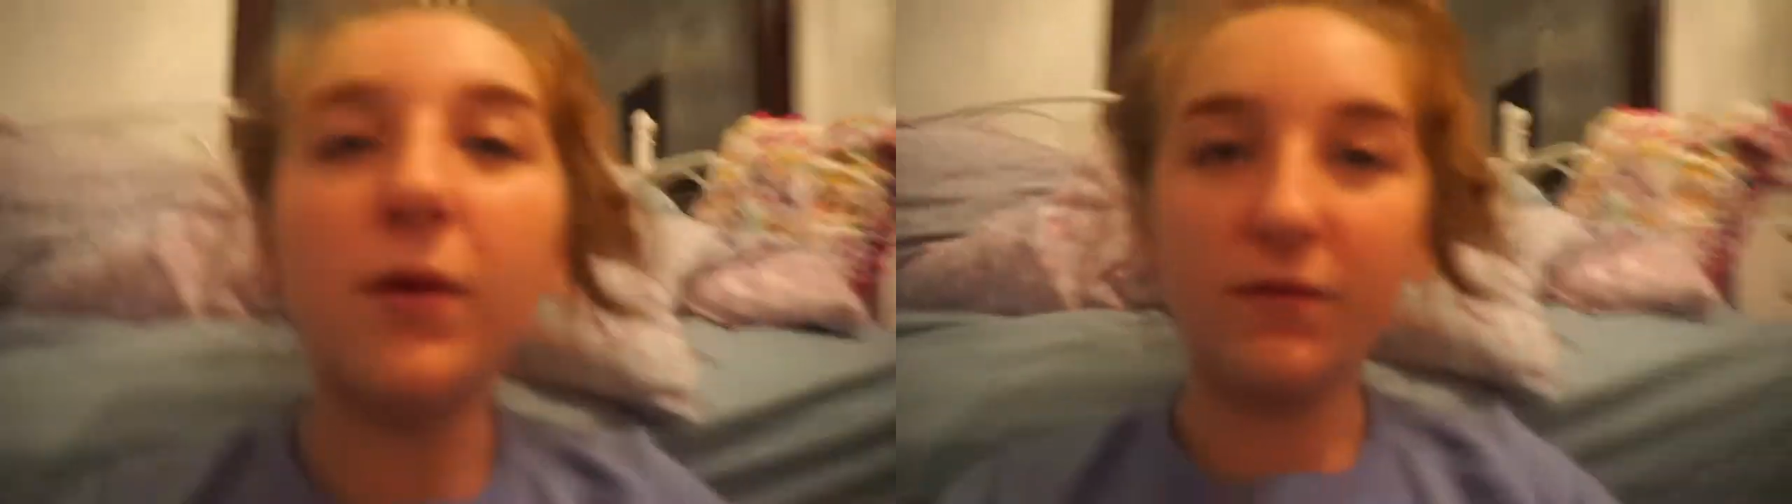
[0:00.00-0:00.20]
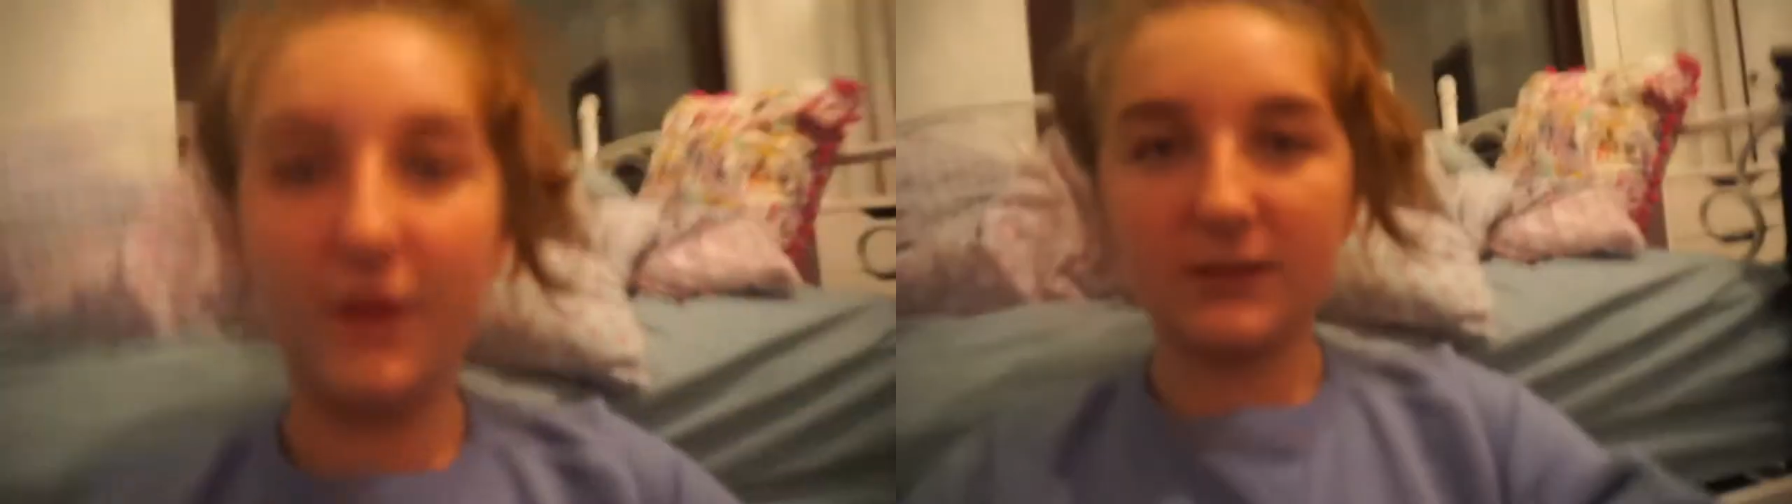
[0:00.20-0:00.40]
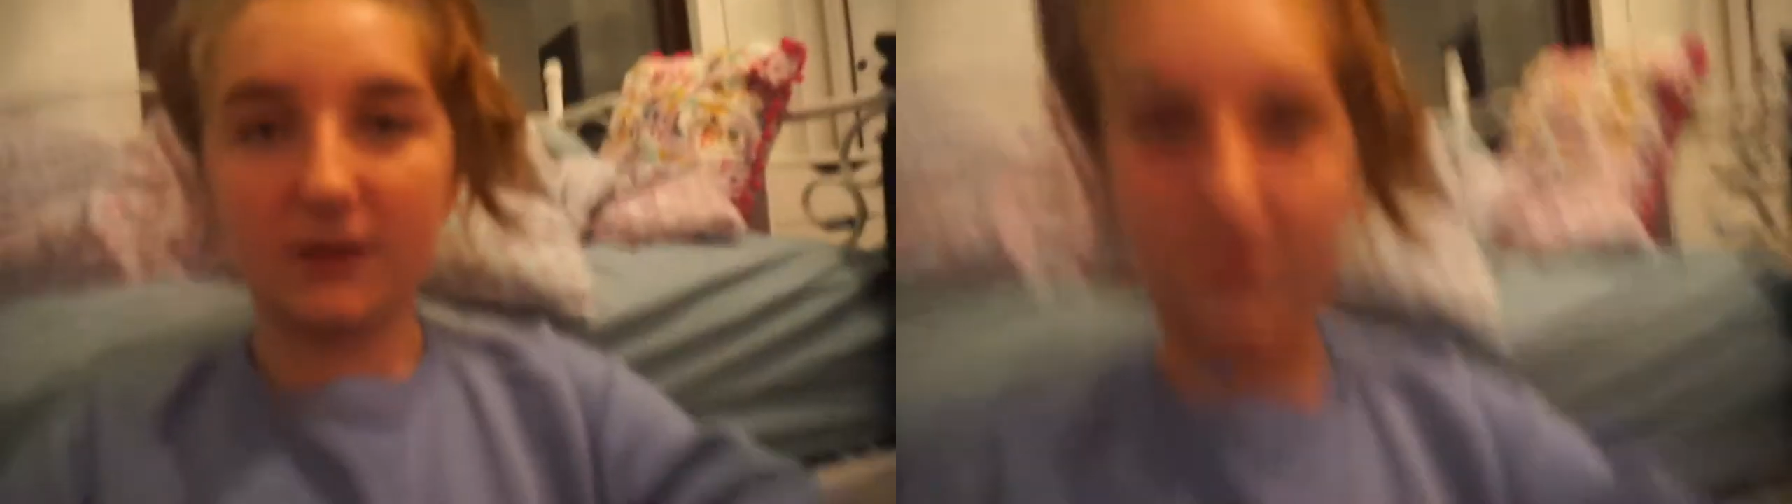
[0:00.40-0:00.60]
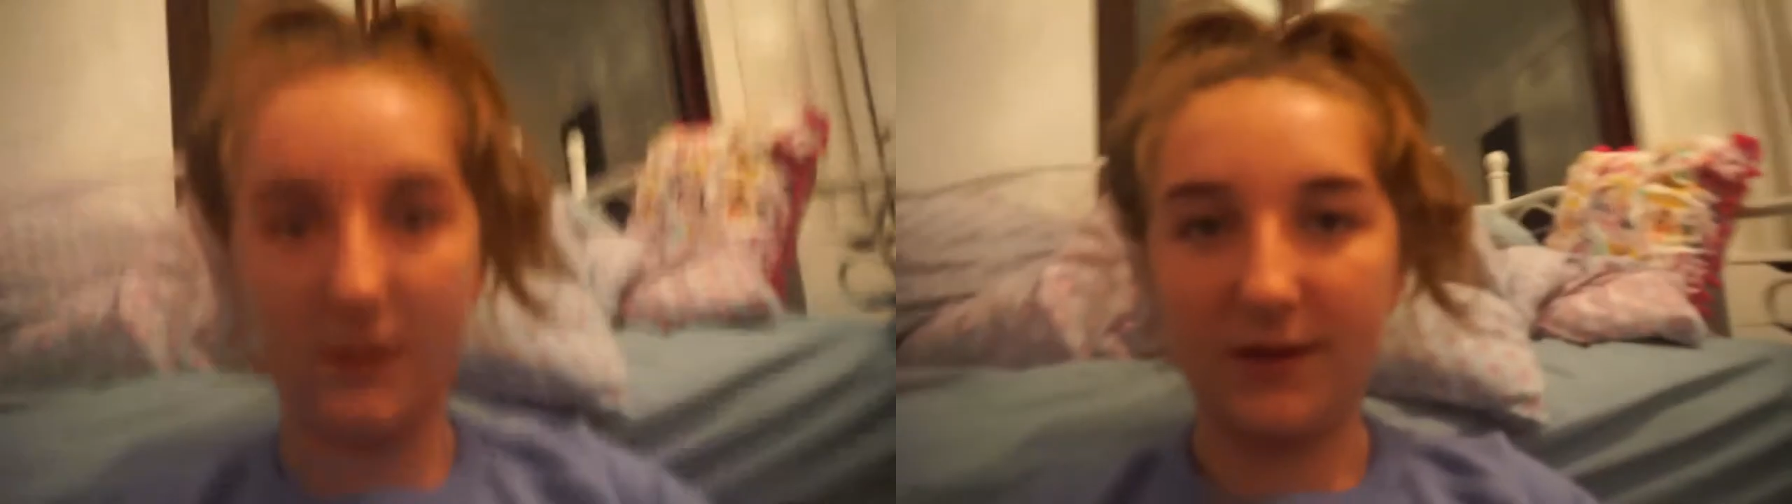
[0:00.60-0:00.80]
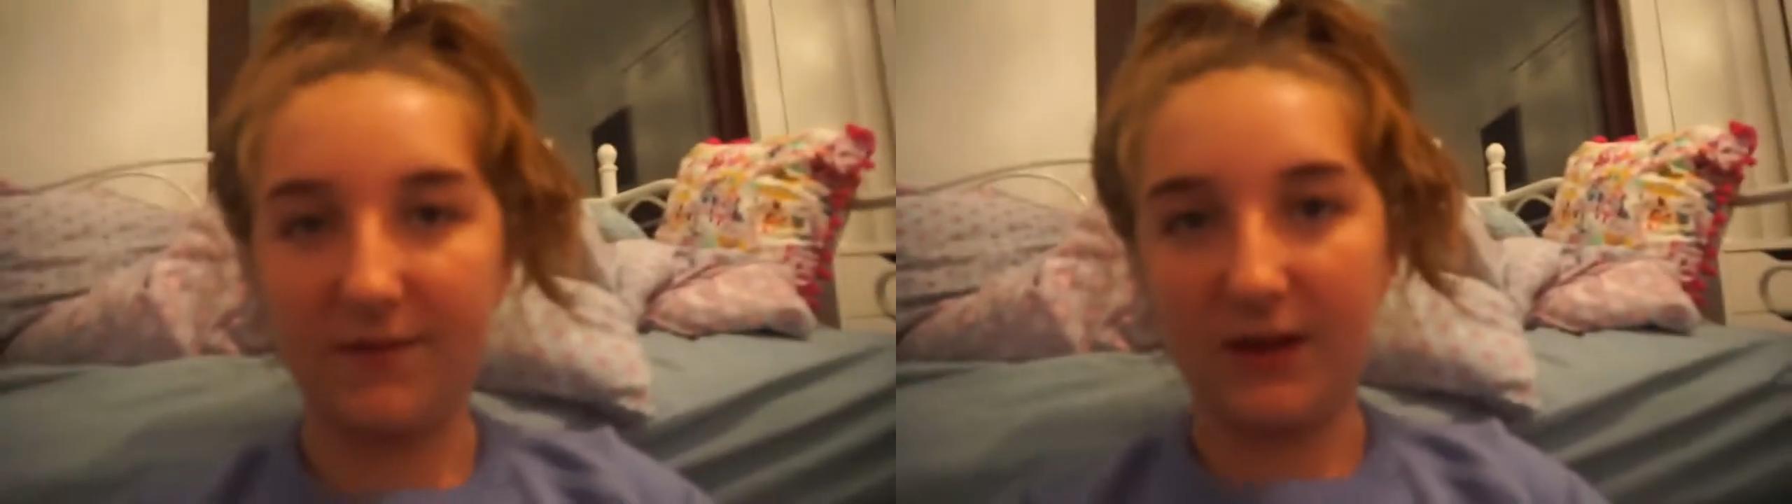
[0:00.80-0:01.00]
on FaceTime to
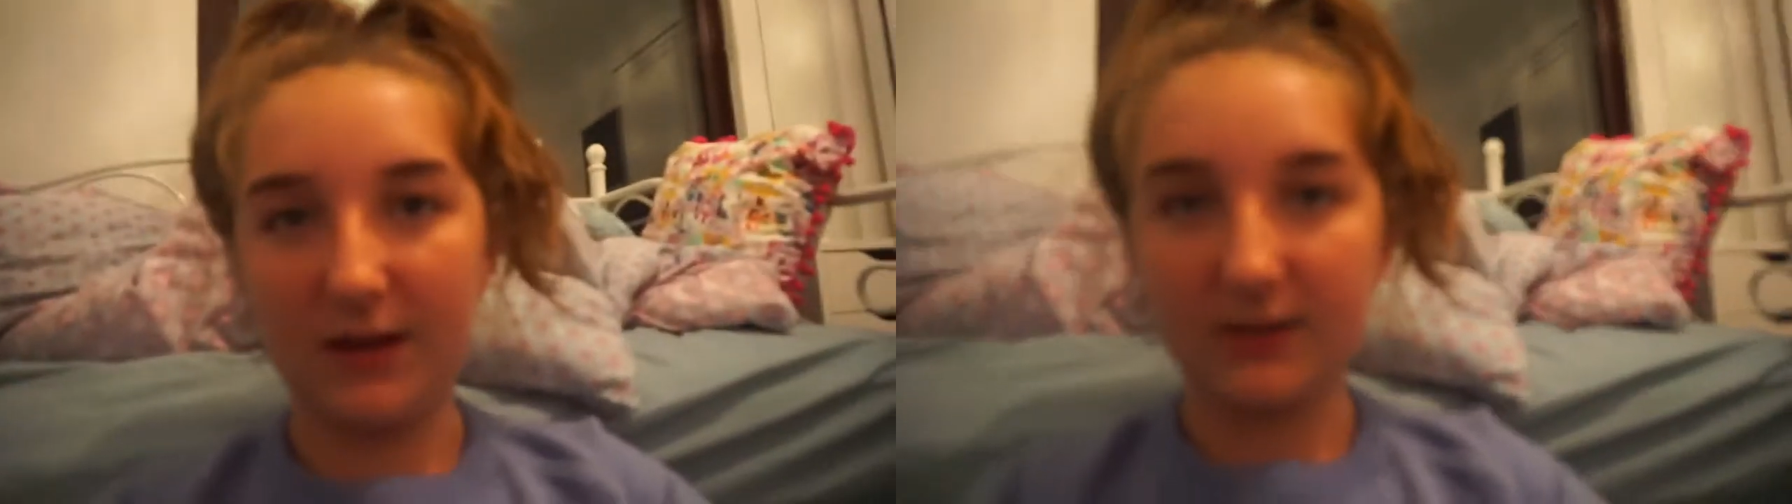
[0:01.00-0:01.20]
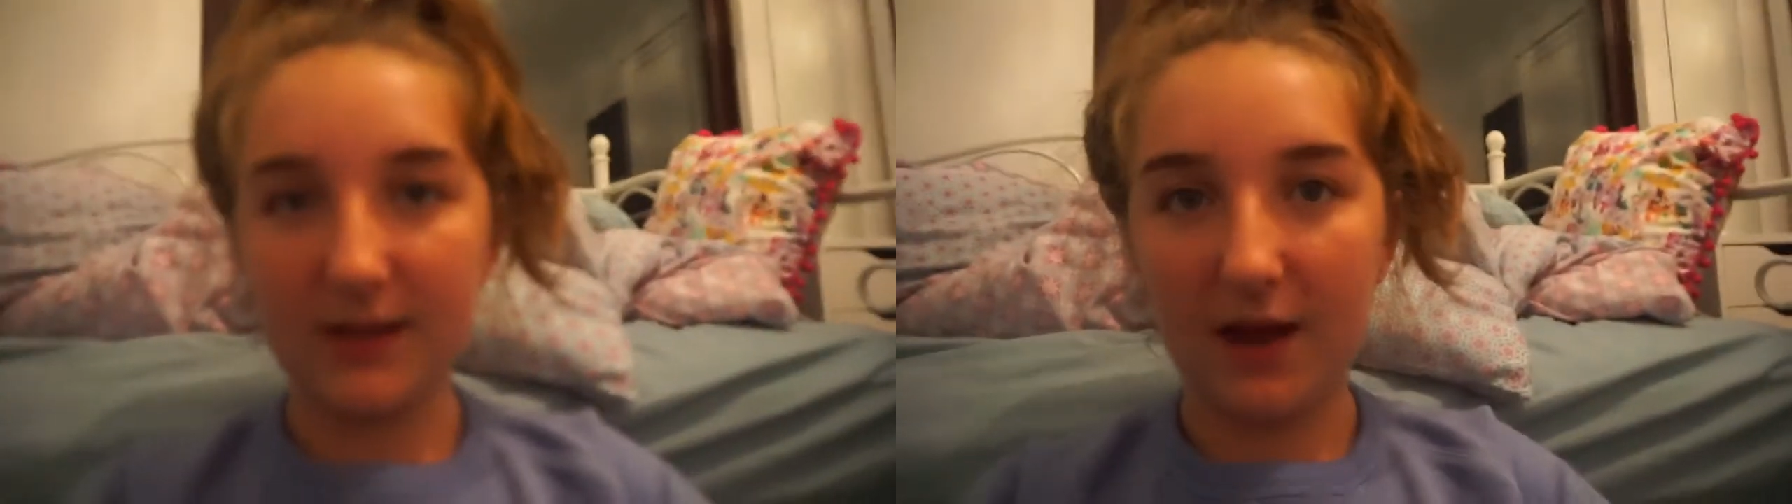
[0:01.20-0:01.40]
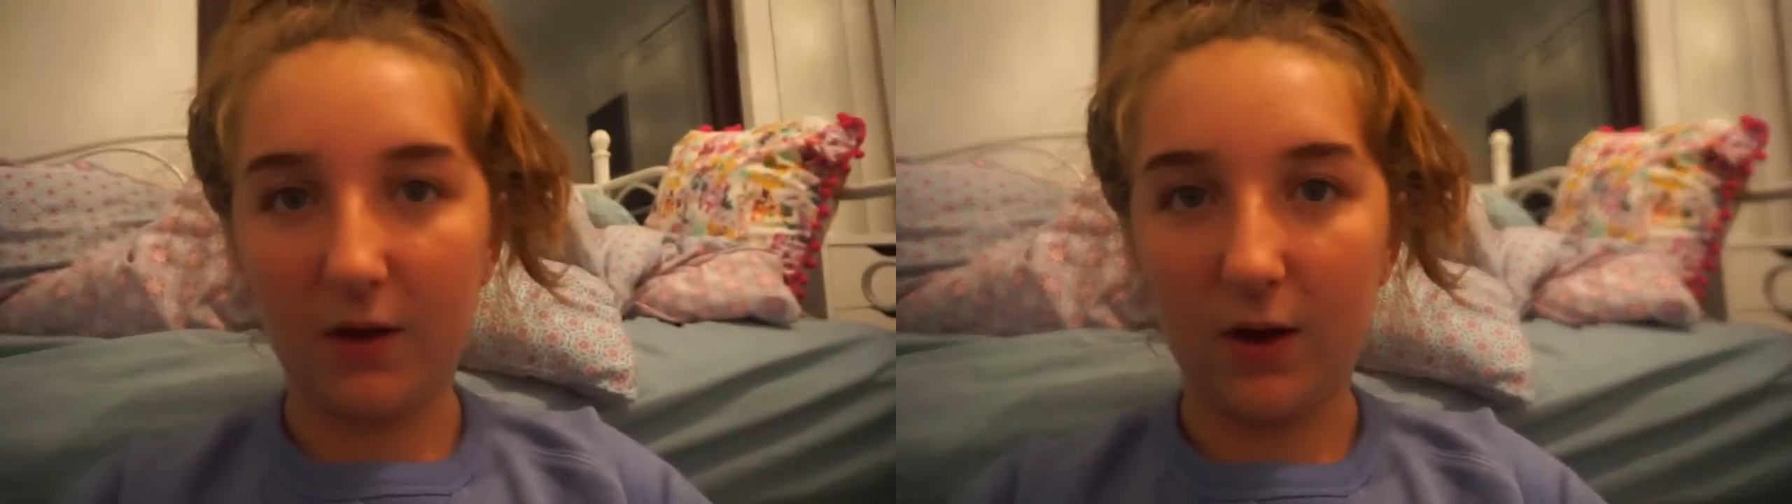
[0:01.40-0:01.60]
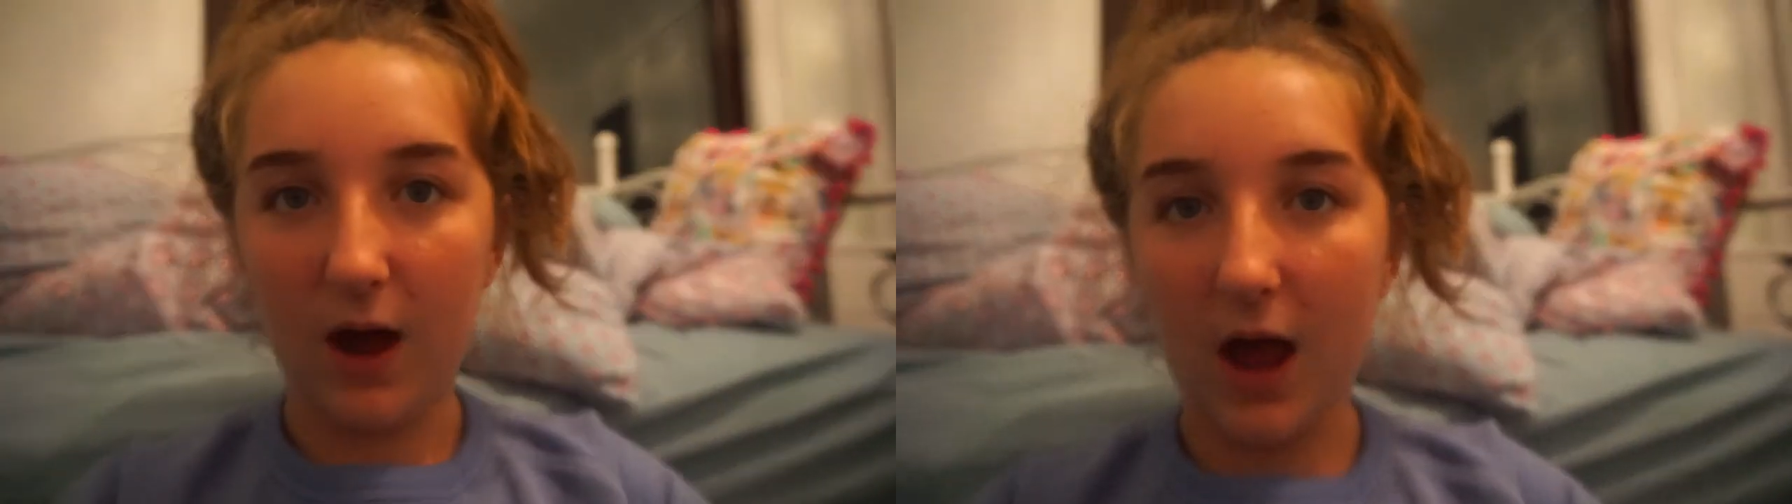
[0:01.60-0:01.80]
Devon and it's now